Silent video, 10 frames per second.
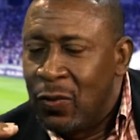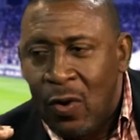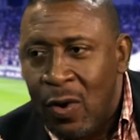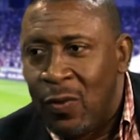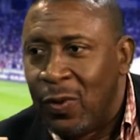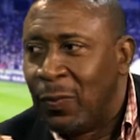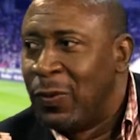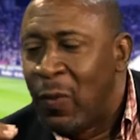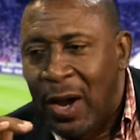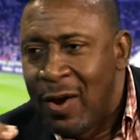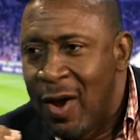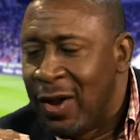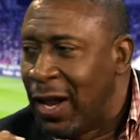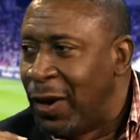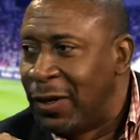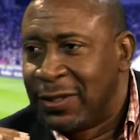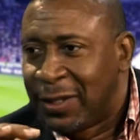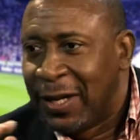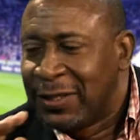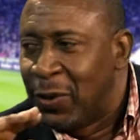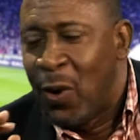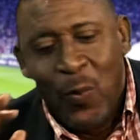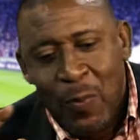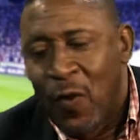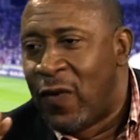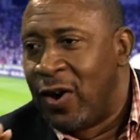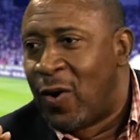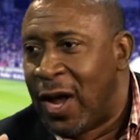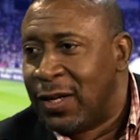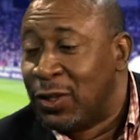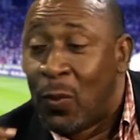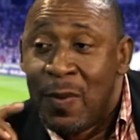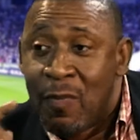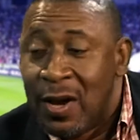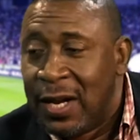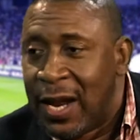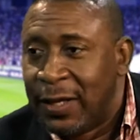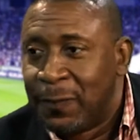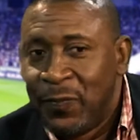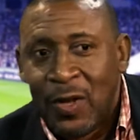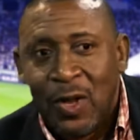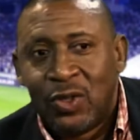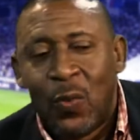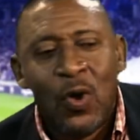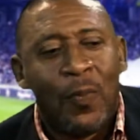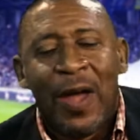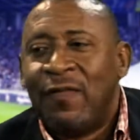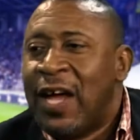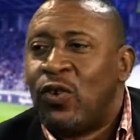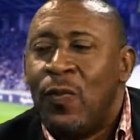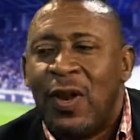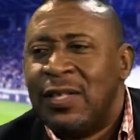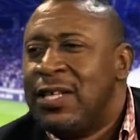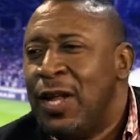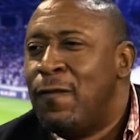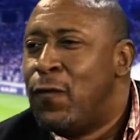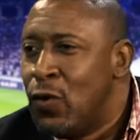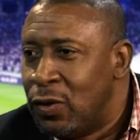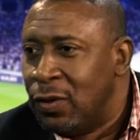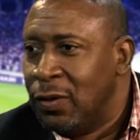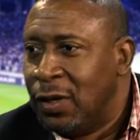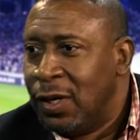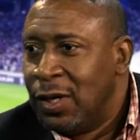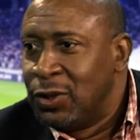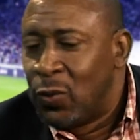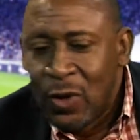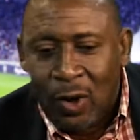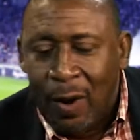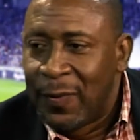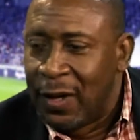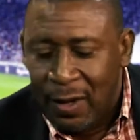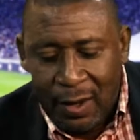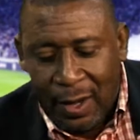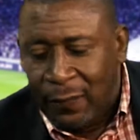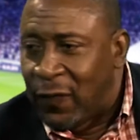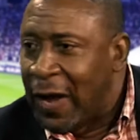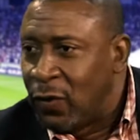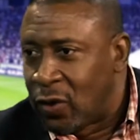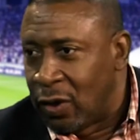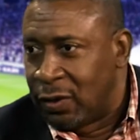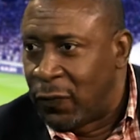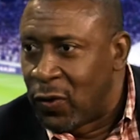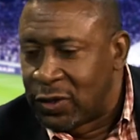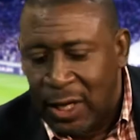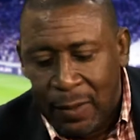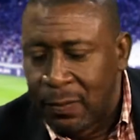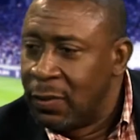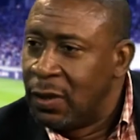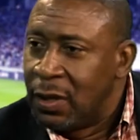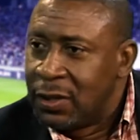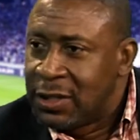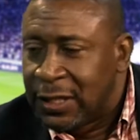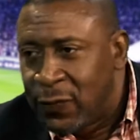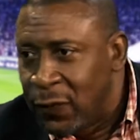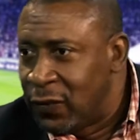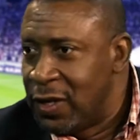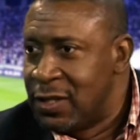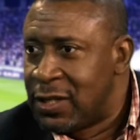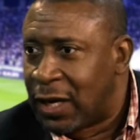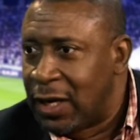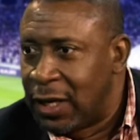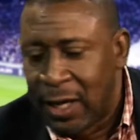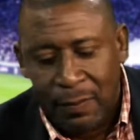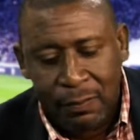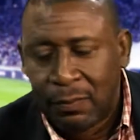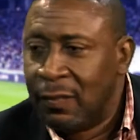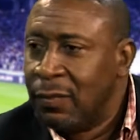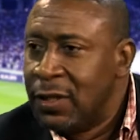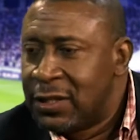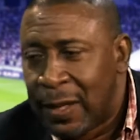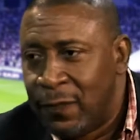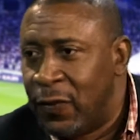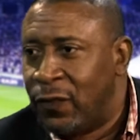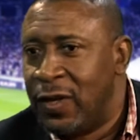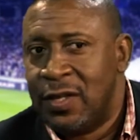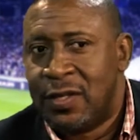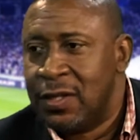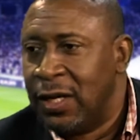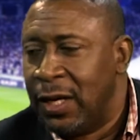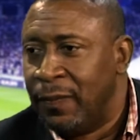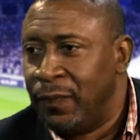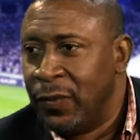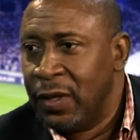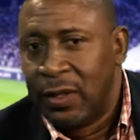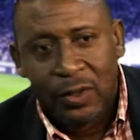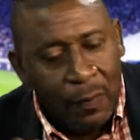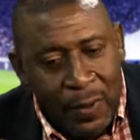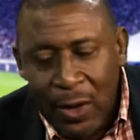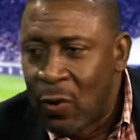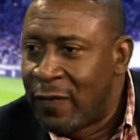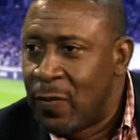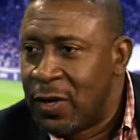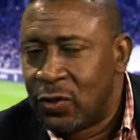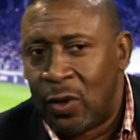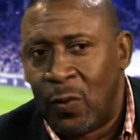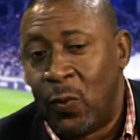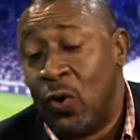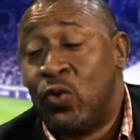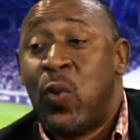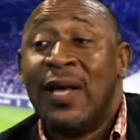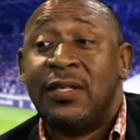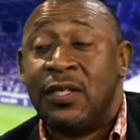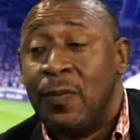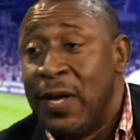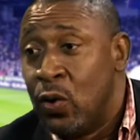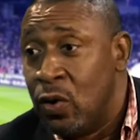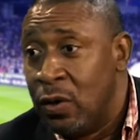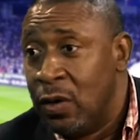No, no, we move very quietly. It's going to be Monday night. So we hope to have the Atobilan Stadium full. So when you come there, at 5 o'clock, first game. 6:15, second game. 7:15, third game. Tobago, we're going twice to Tobago,